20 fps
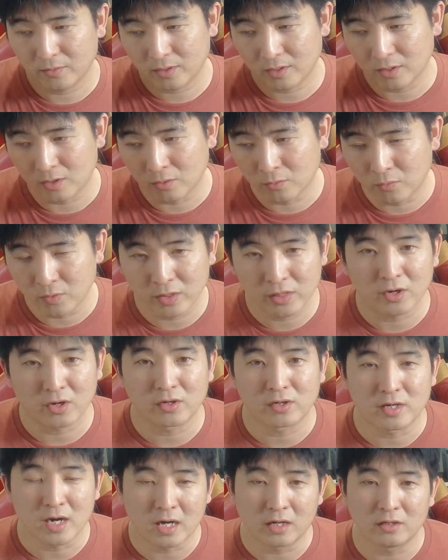with our
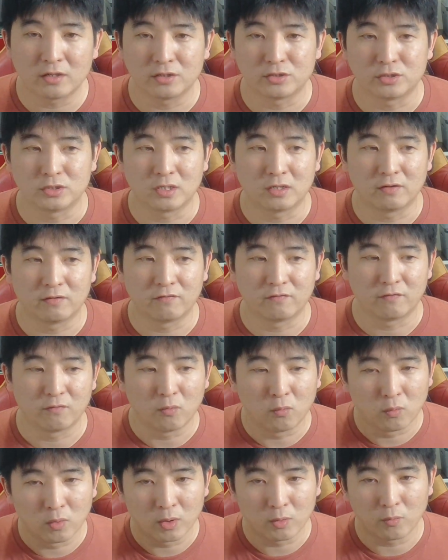knowledge of
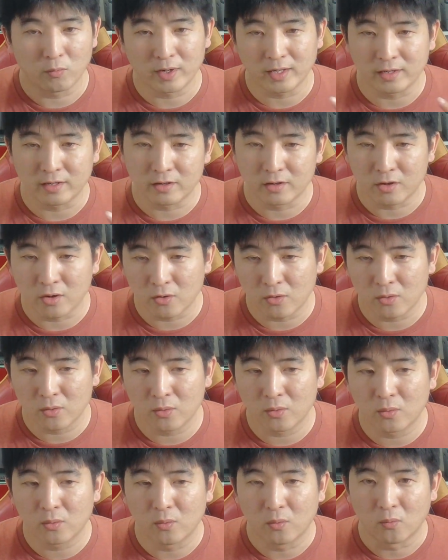what we
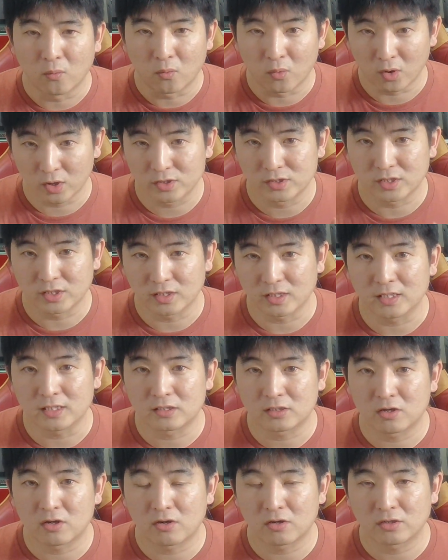know works on these
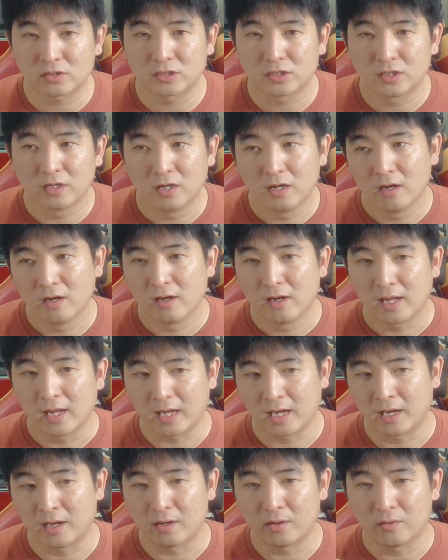cars
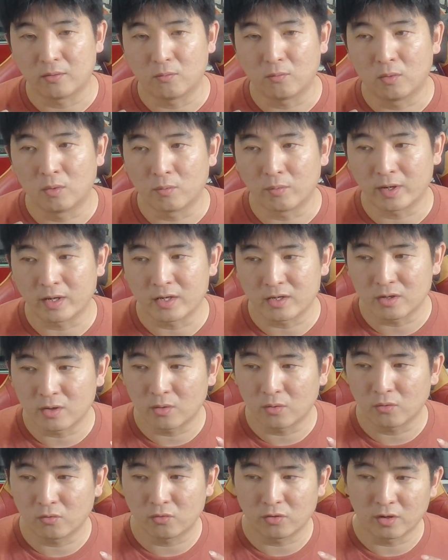and what we
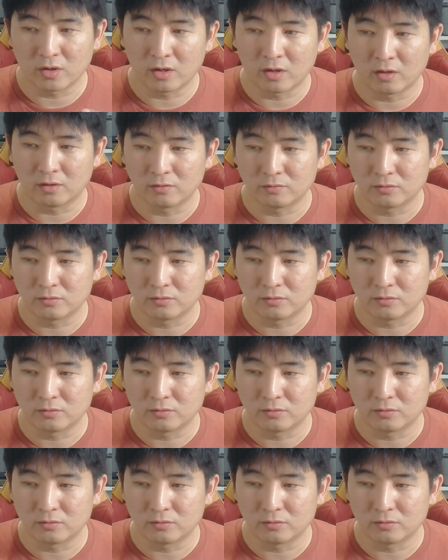know the